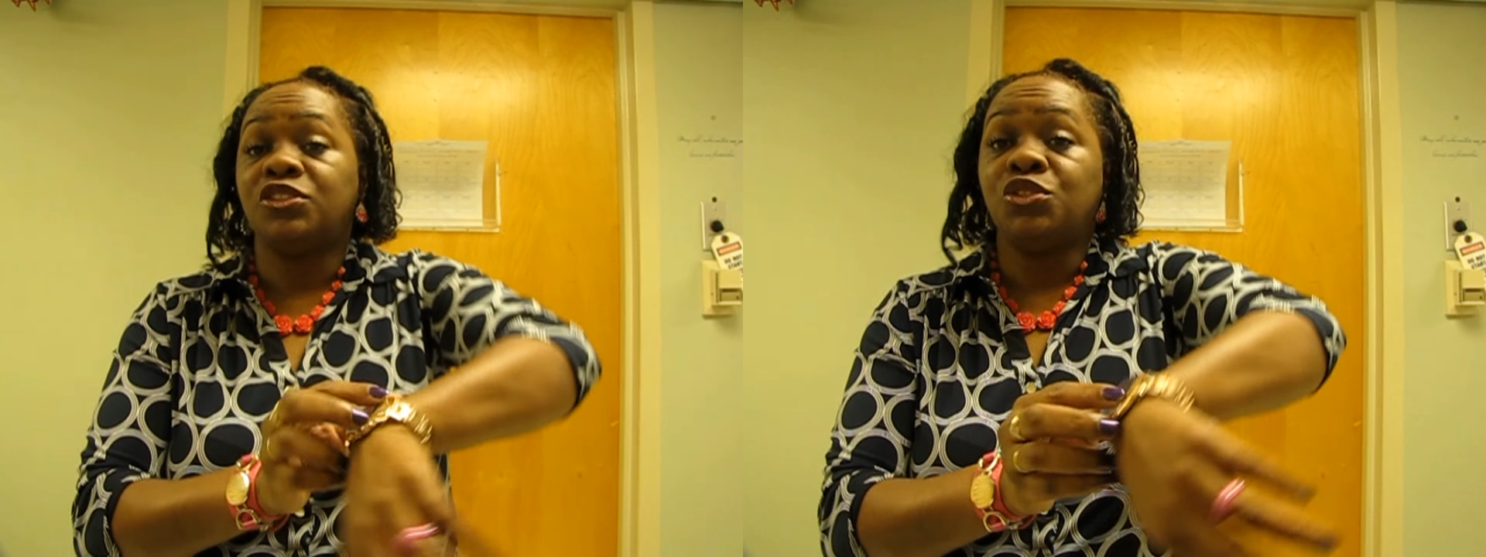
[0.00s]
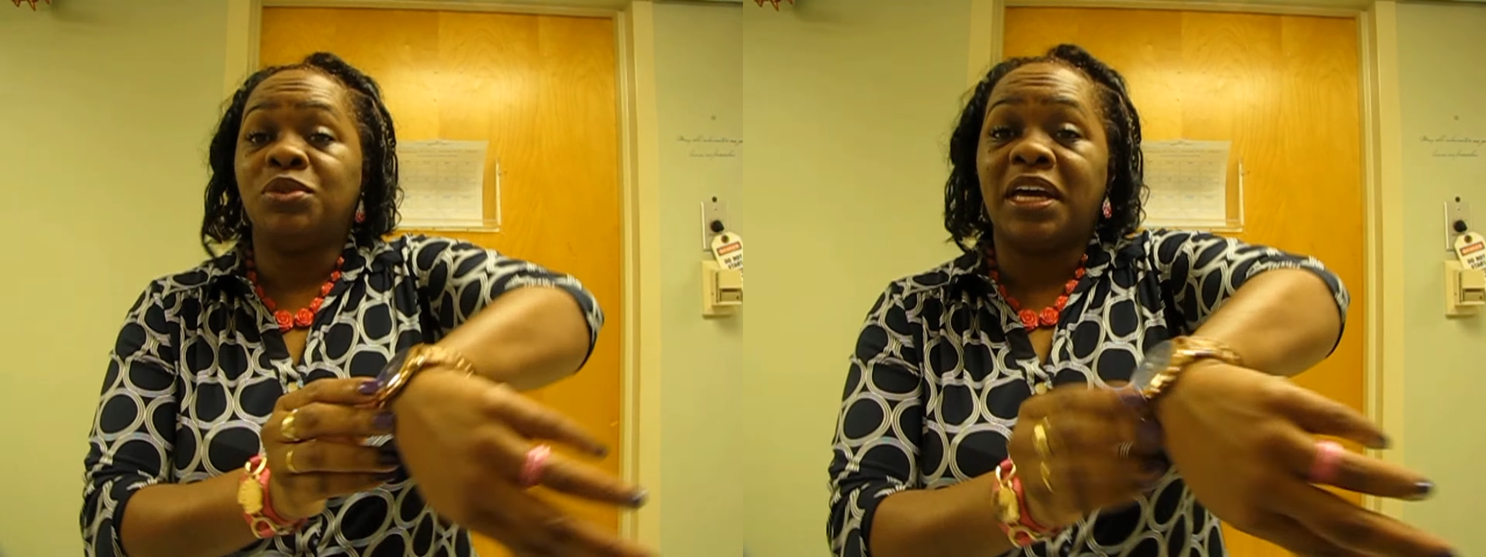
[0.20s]

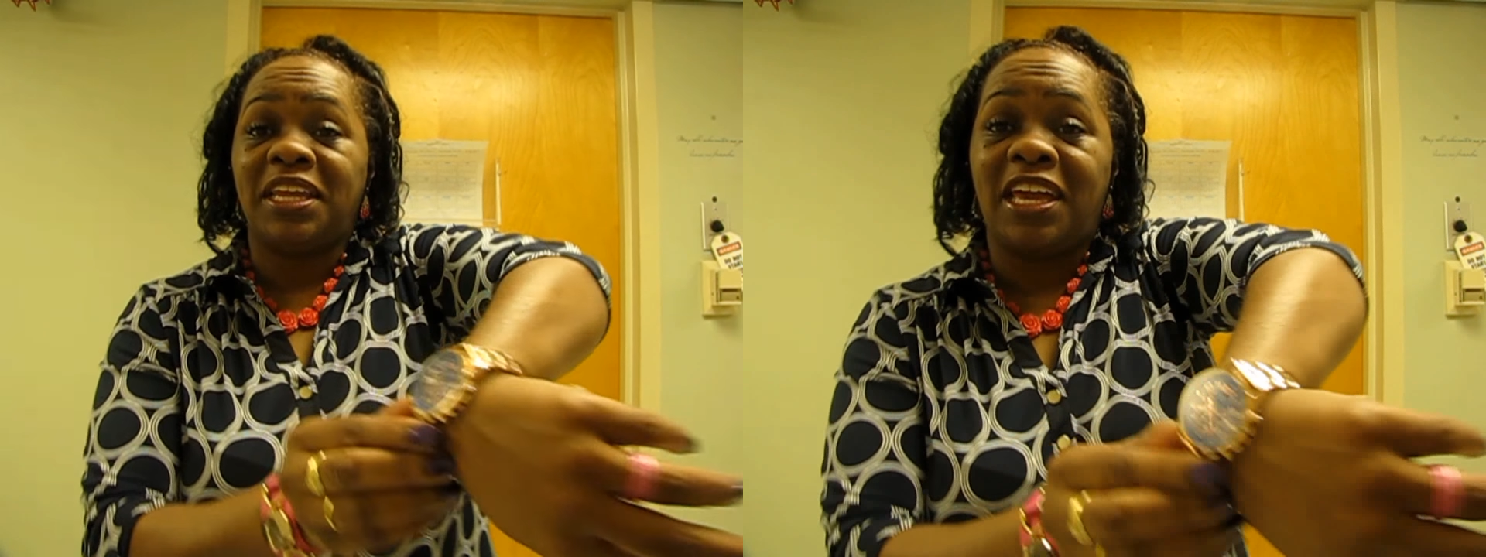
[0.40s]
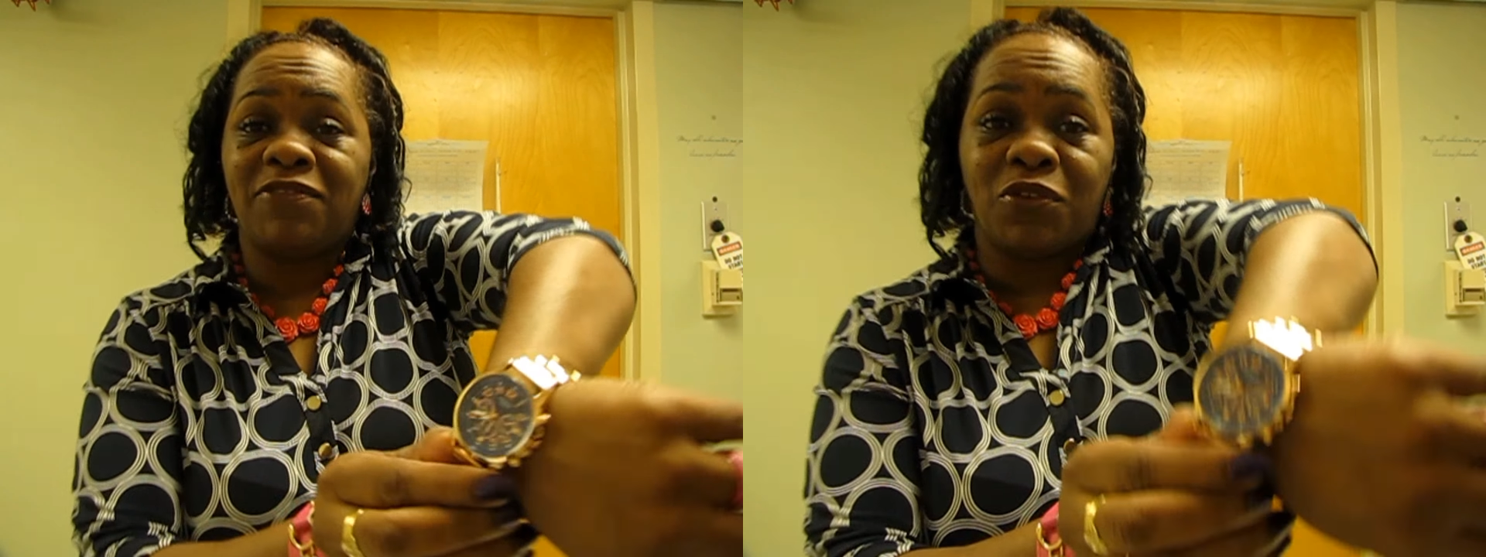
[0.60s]

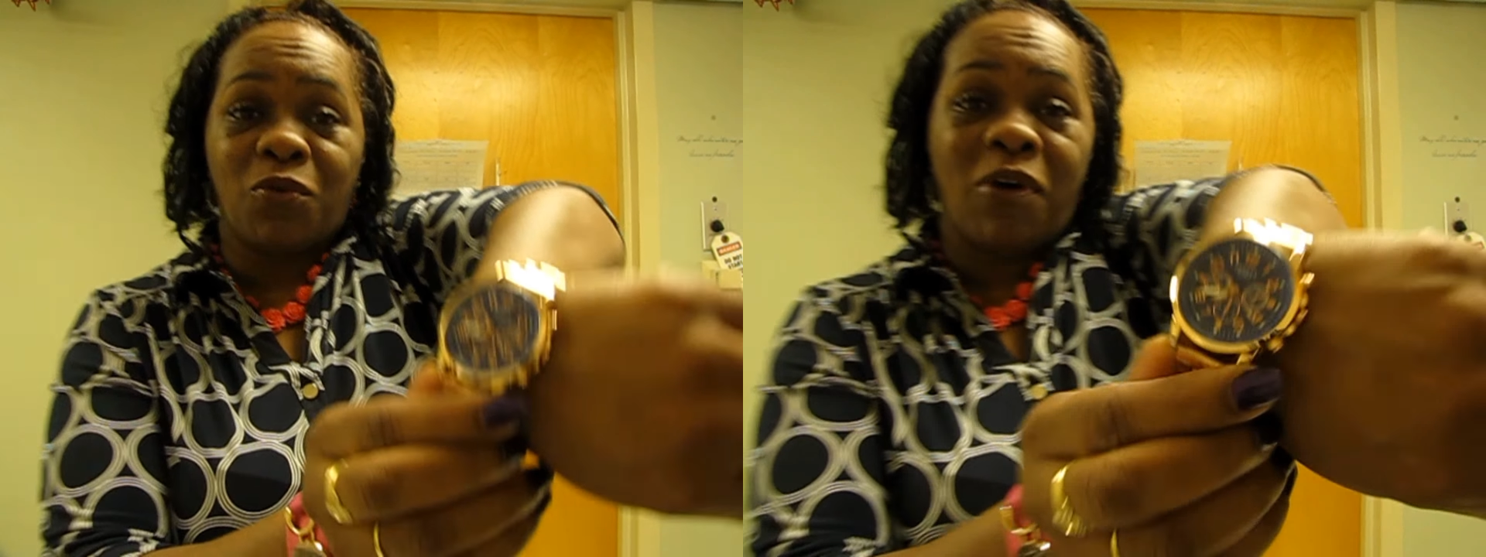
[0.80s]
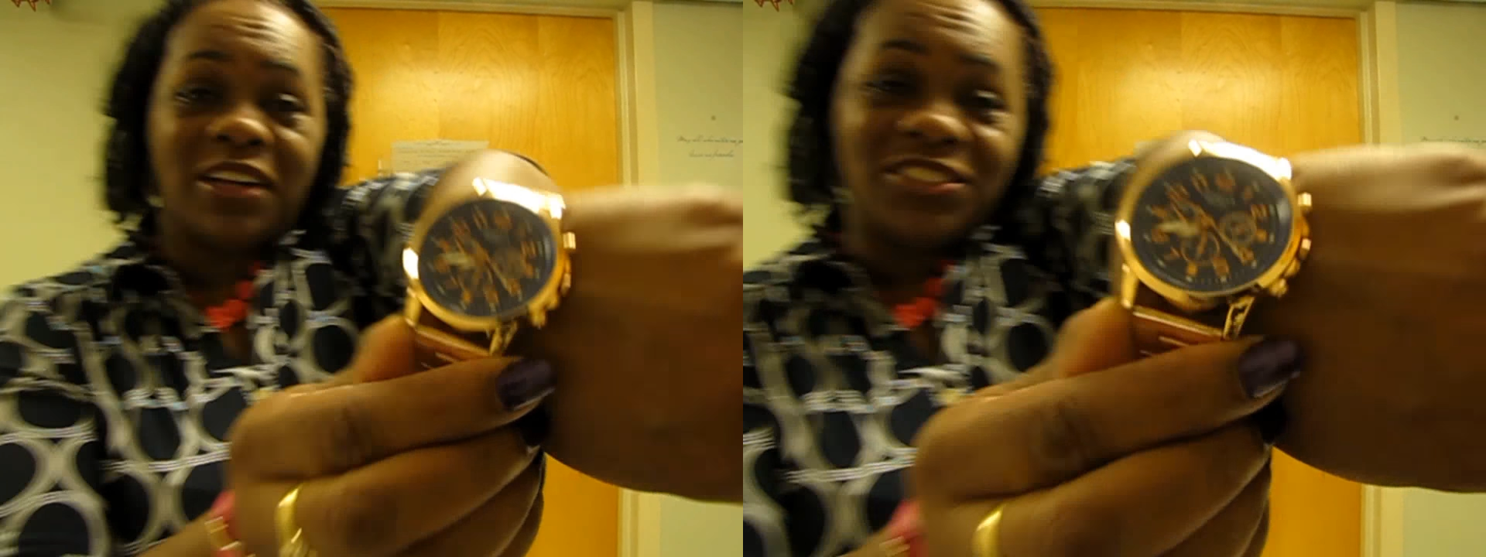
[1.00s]
$2.98 for
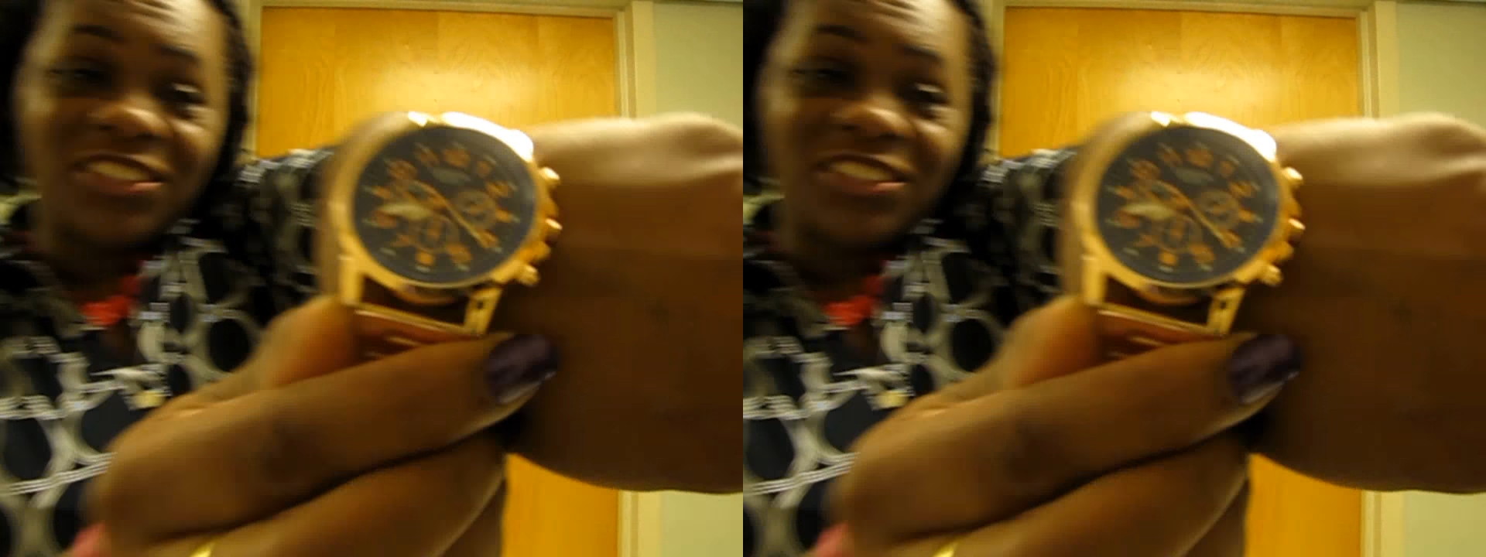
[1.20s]
a watch.